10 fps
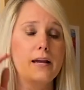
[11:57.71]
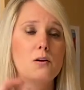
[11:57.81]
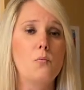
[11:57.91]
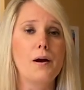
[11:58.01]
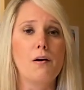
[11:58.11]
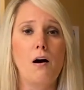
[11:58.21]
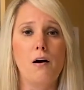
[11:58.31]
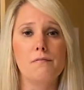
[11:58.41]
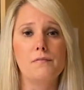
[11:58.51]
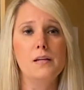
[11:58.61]
It'll wear
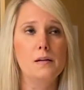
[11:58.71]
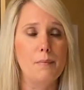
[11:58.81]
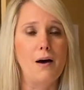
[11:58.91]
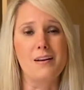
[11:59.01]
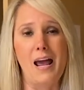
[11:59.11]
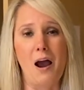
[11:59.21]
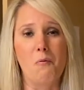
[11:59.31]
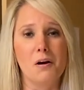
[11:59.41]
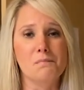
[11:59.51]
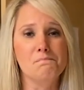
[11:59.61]
off in about an
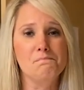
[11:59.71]
hour.